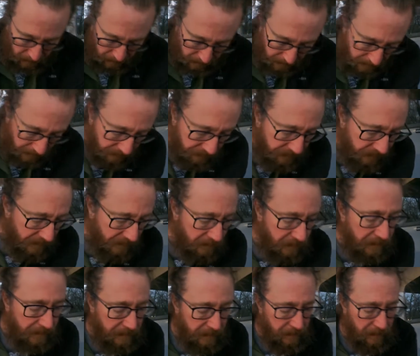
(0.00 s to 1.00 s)
and I
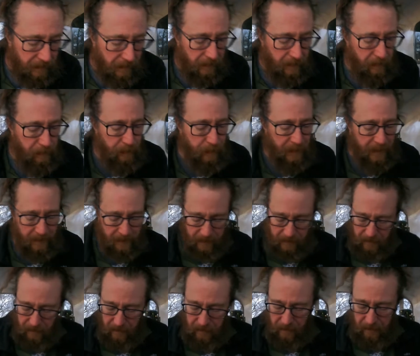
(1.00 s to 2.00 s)
found like a
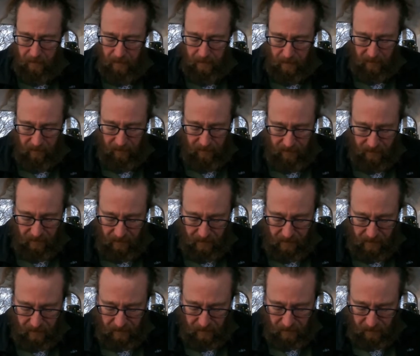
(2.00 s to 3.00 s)
pin
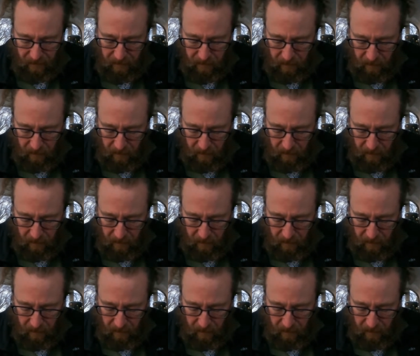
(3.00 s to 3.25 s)
configuration.